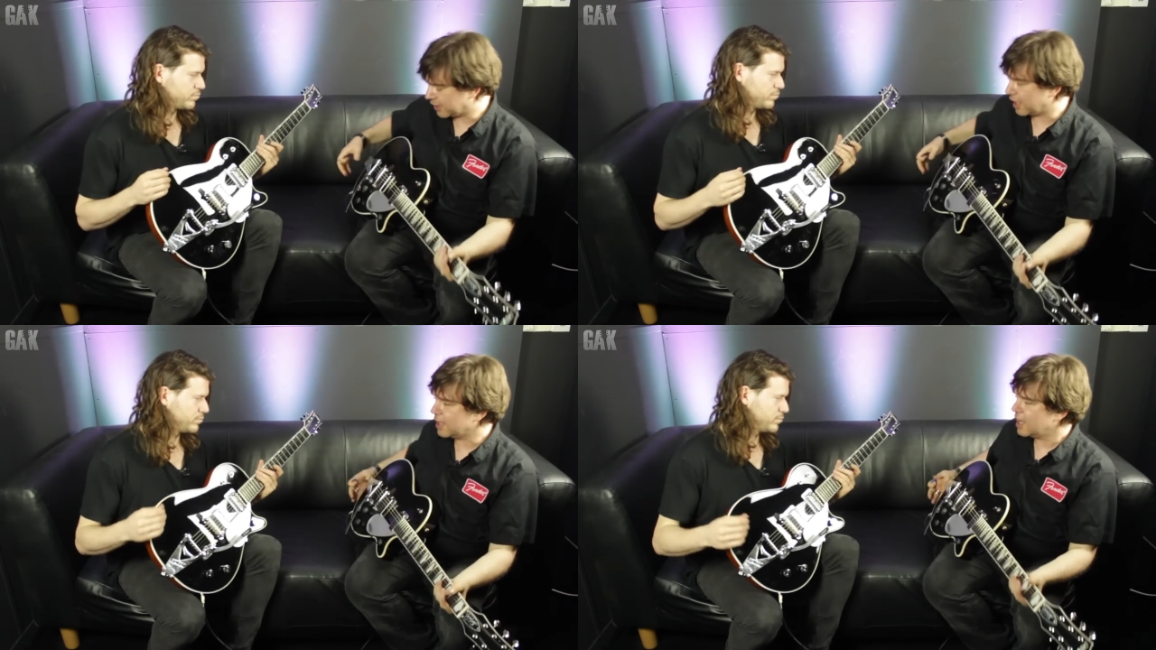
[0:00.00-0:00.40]

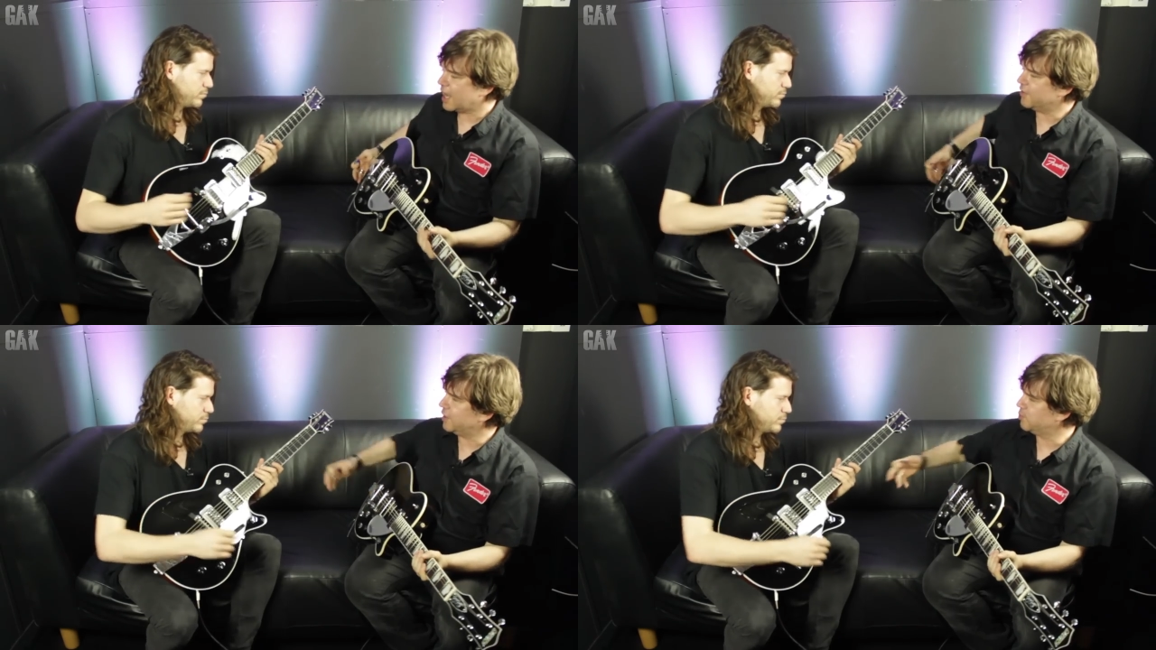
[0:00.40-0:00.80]
Speaker 1: Okay,
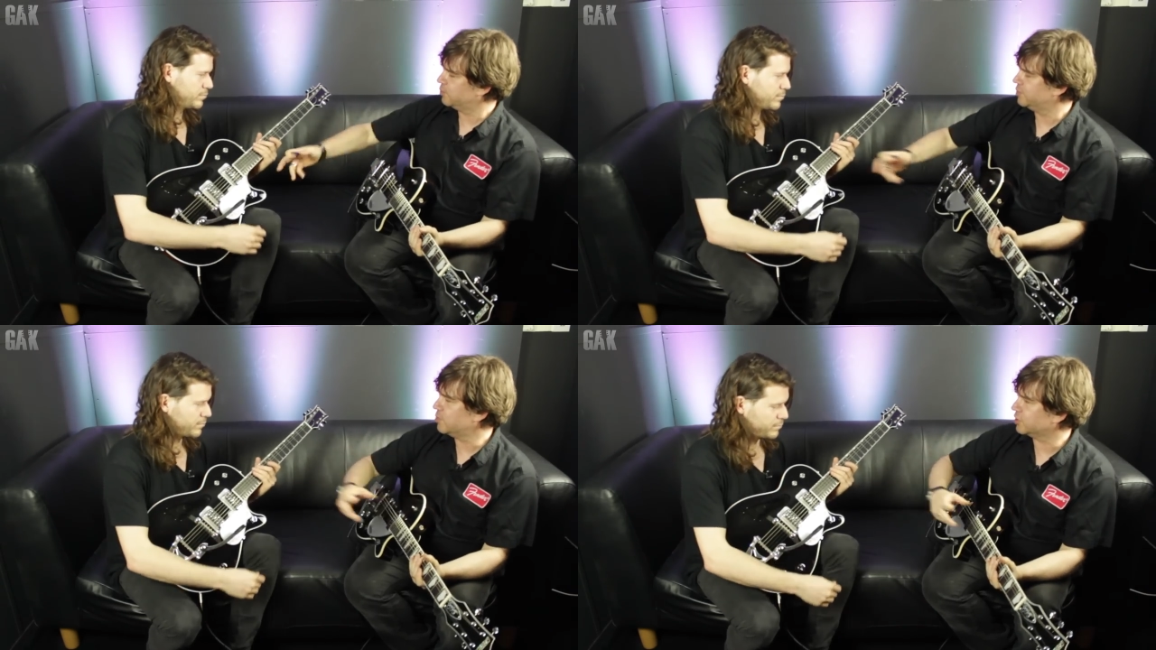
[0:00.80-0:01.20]
and then
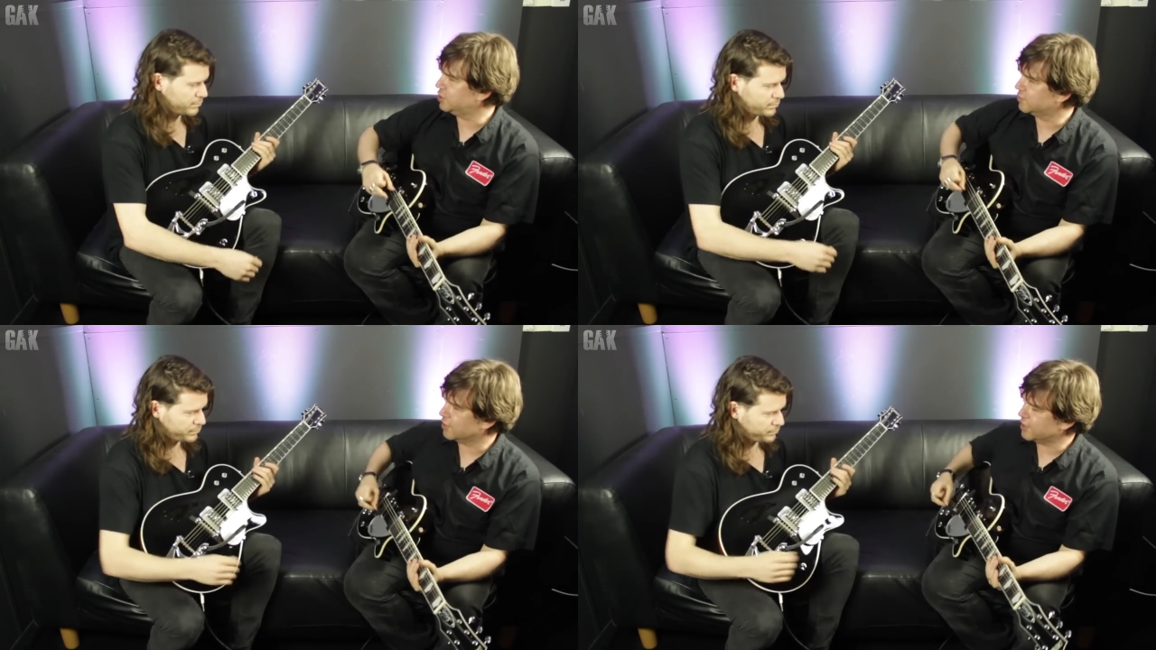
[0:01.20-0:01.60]
the model
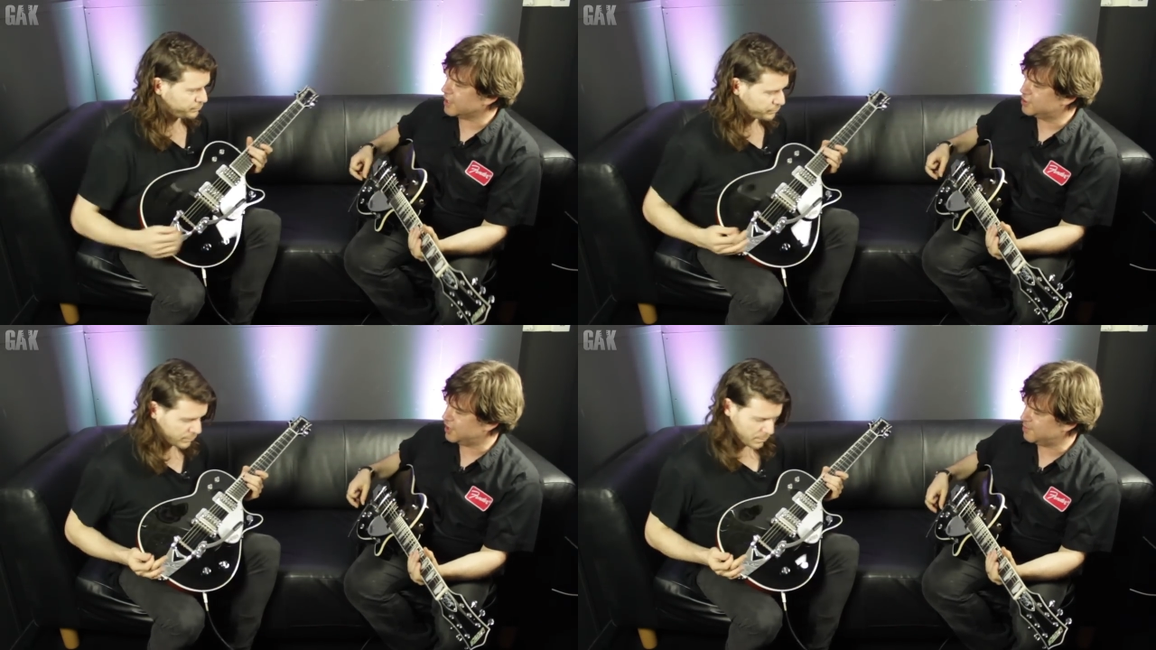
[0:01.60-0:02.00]
you've got
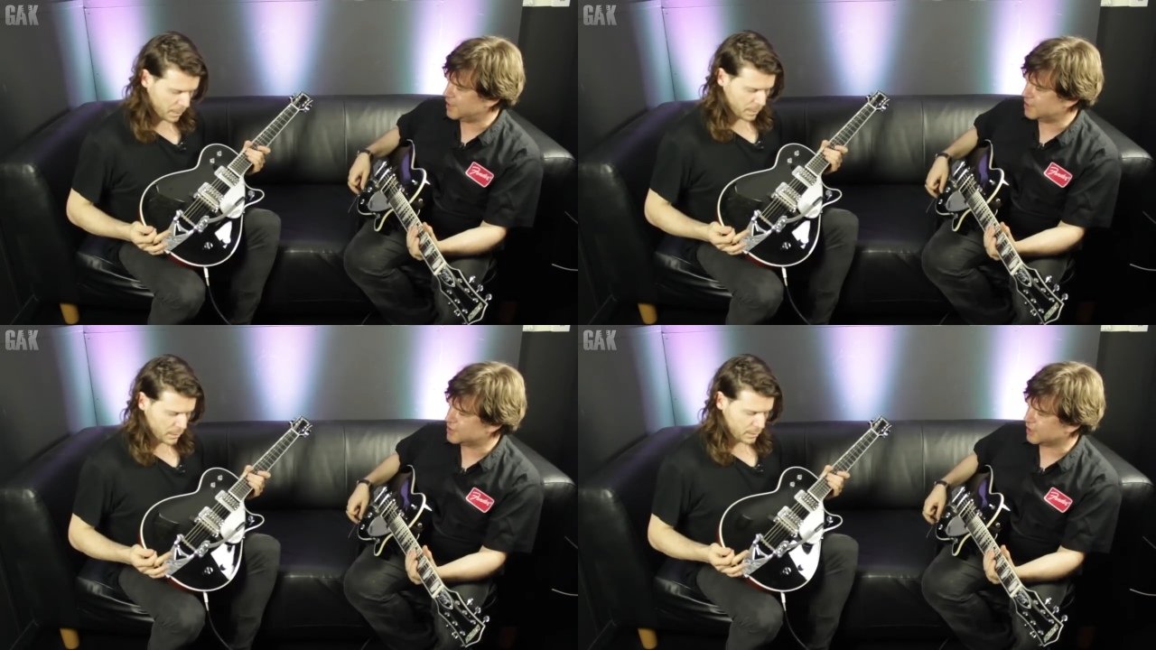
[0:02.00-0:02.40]
there, Jim,
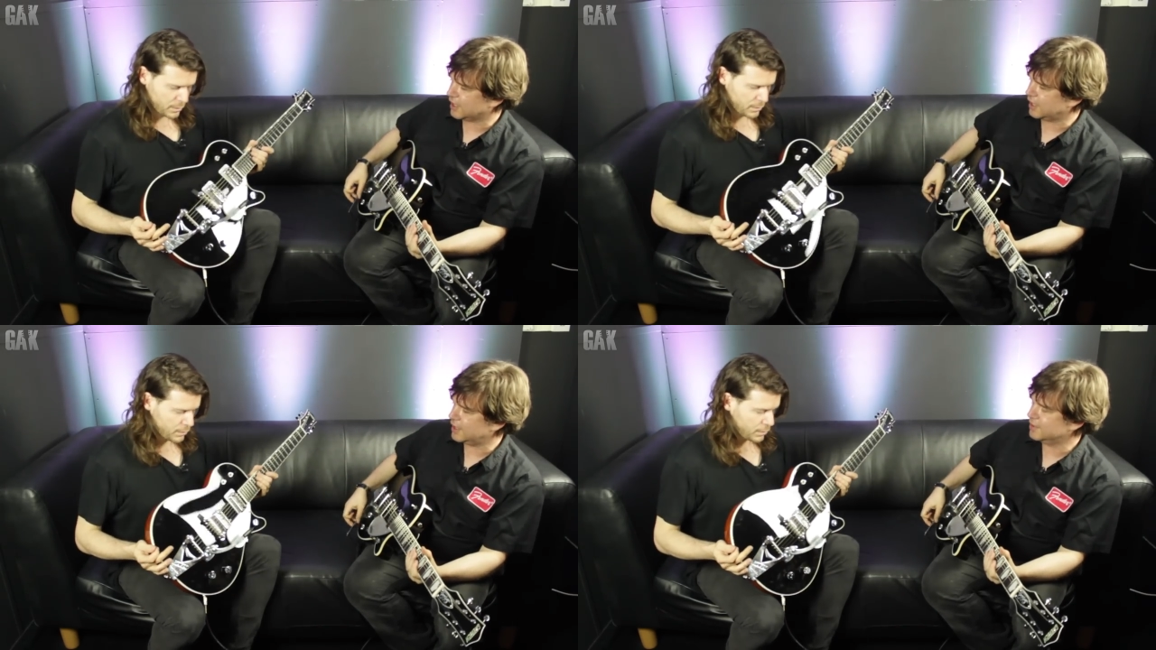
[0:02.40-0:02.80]
is
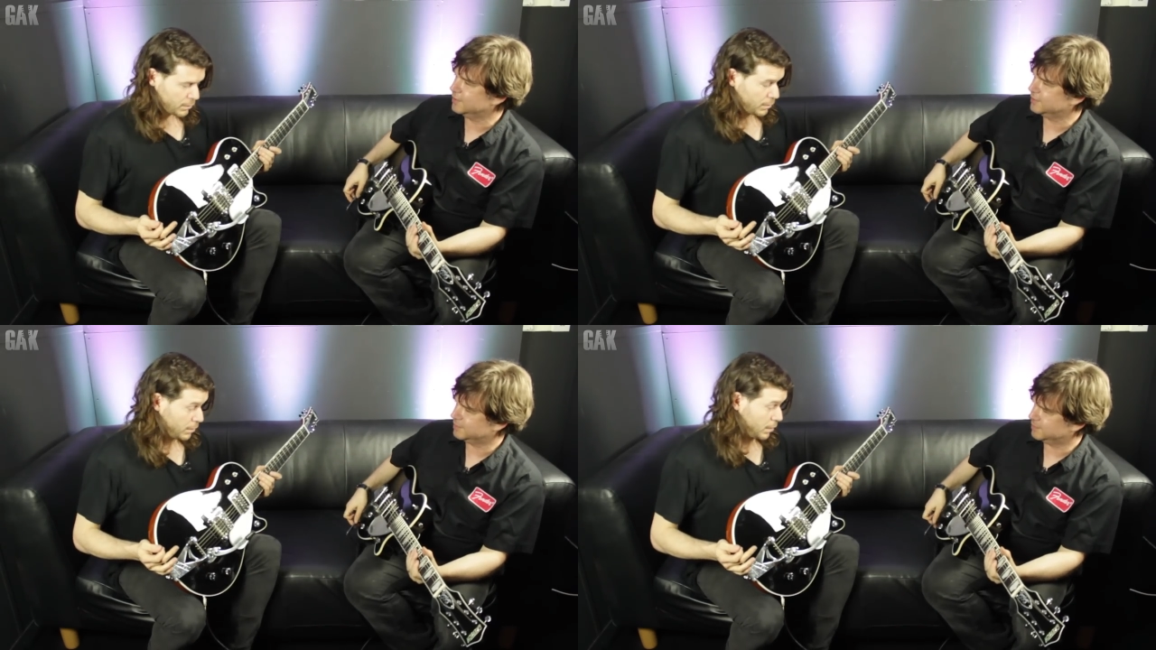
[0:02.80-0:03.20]
a...
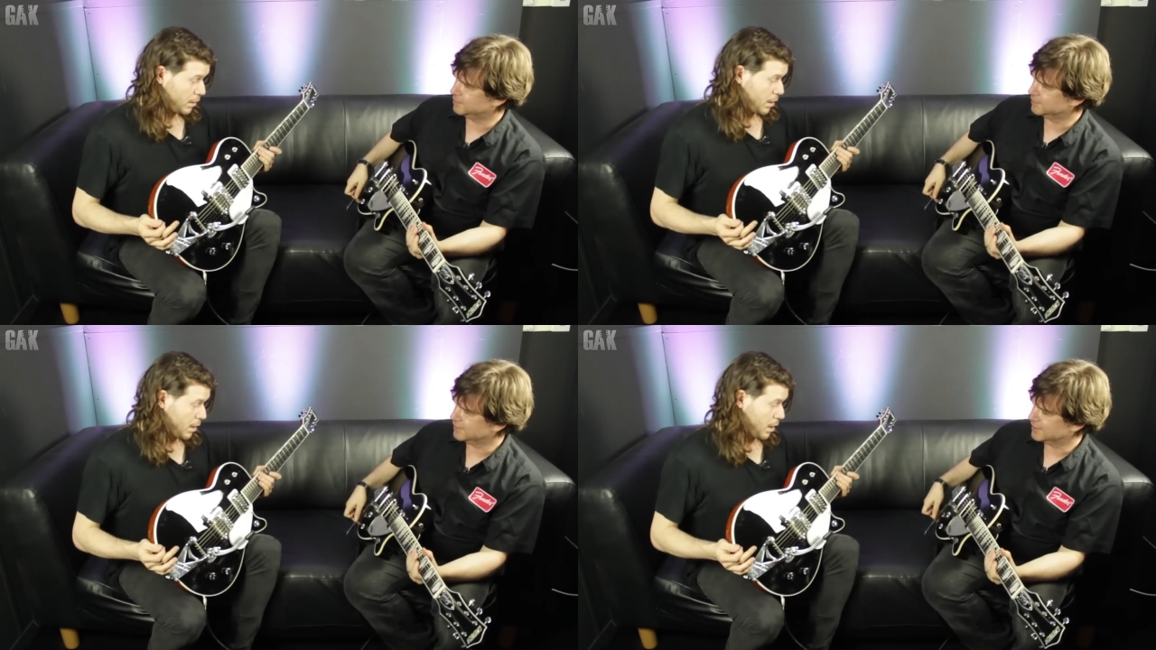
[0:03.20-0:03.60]

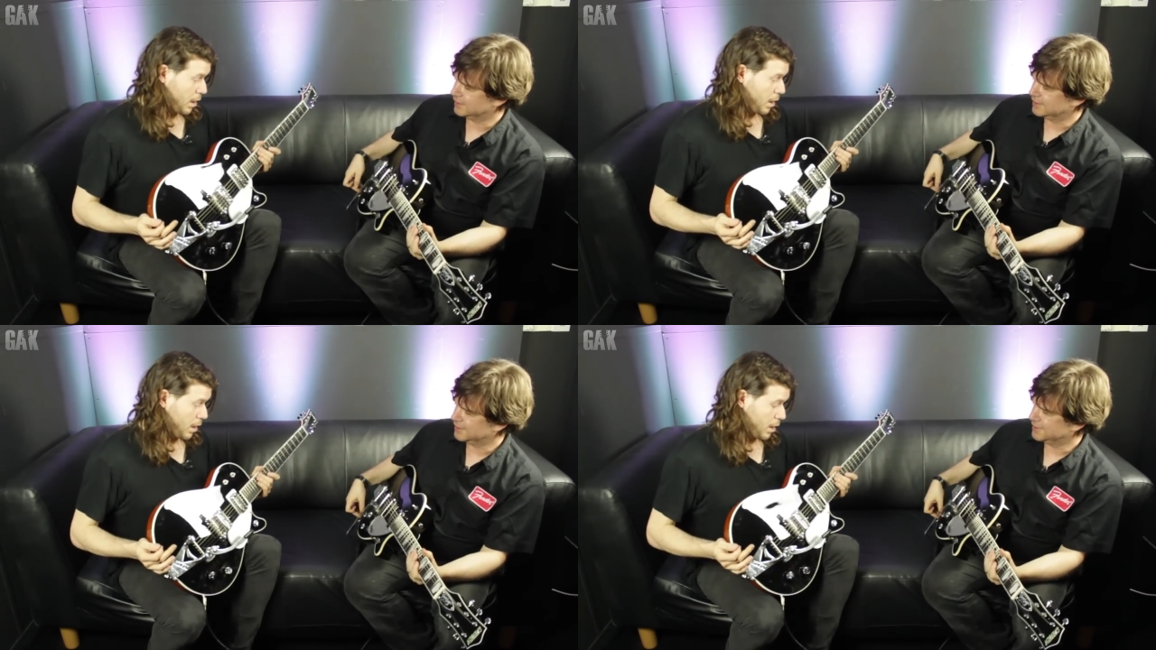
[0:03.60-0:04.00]

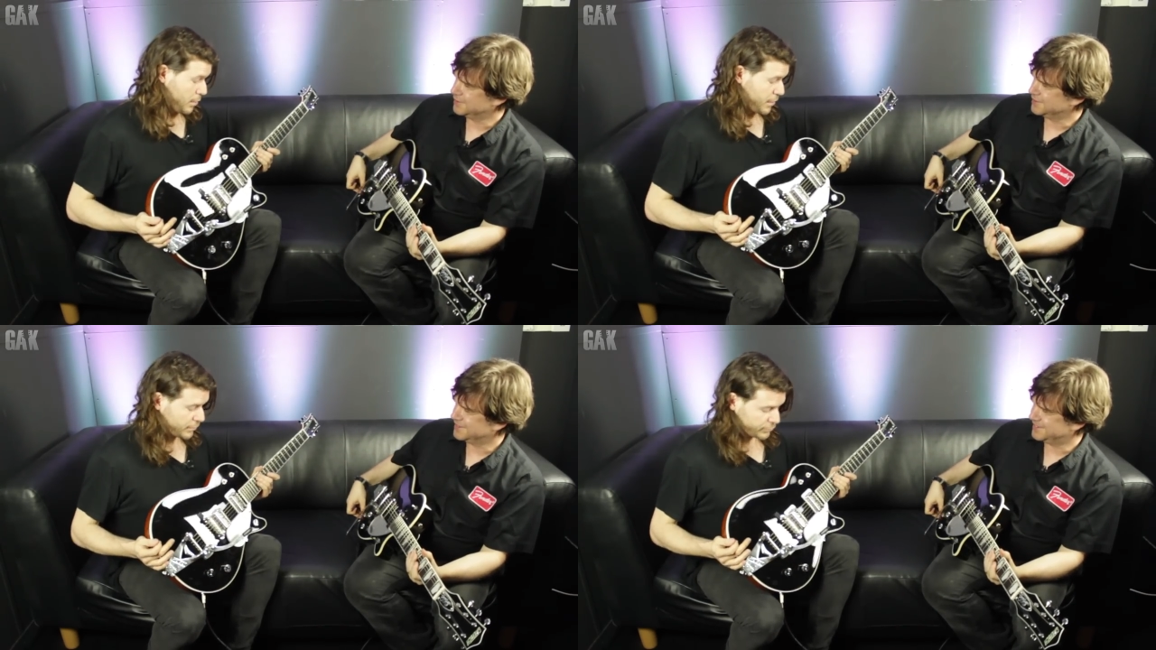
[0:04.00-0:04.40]

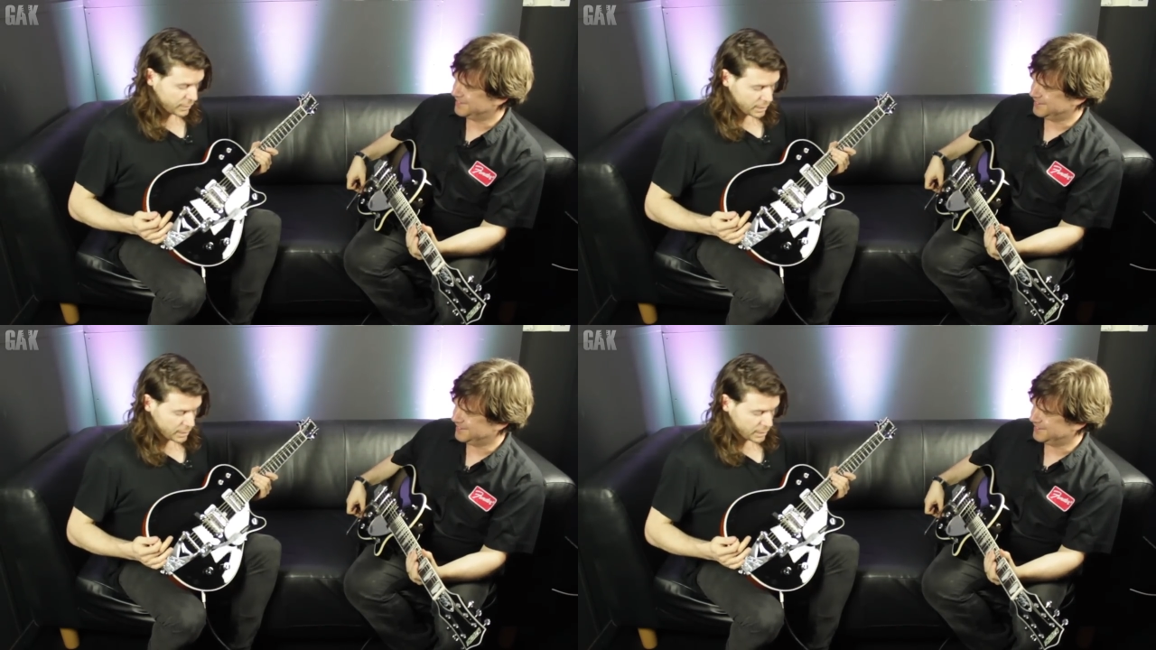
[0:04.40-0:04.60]
This